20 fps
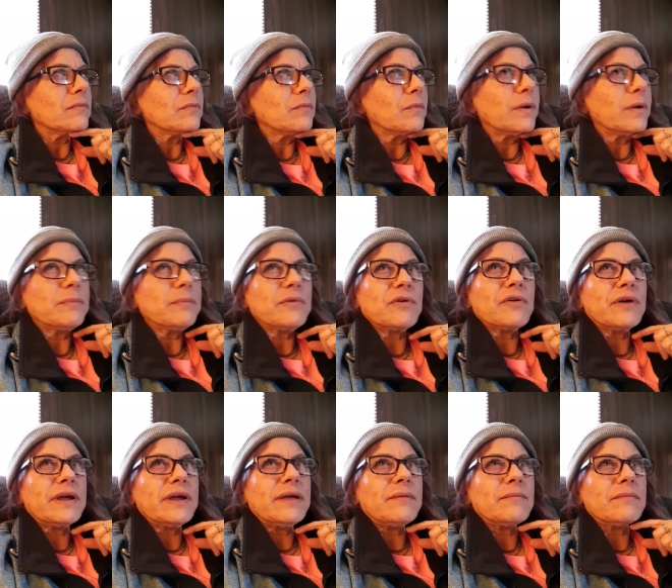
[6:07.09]
whipped
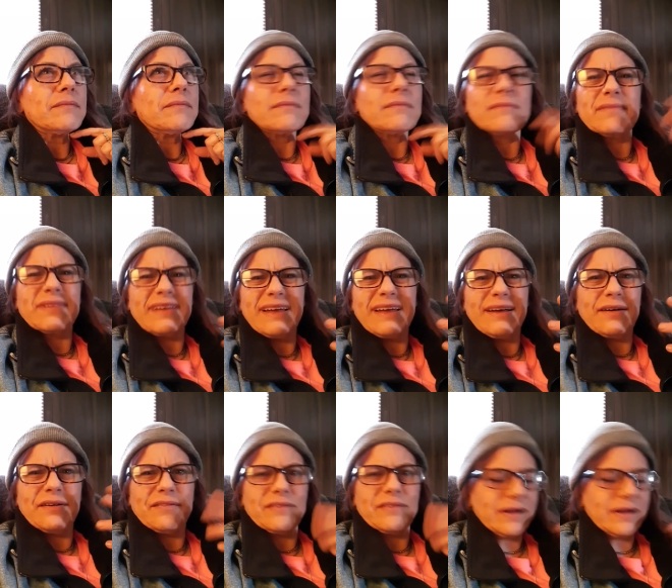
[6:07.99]
cream,
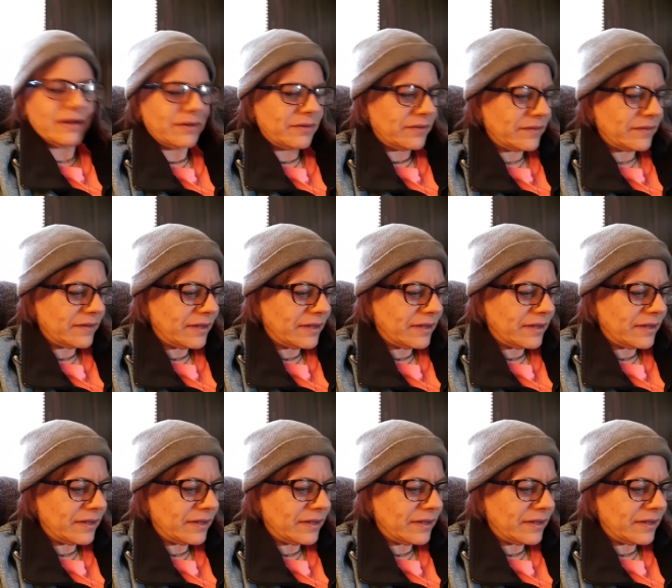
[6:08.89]
however it goes,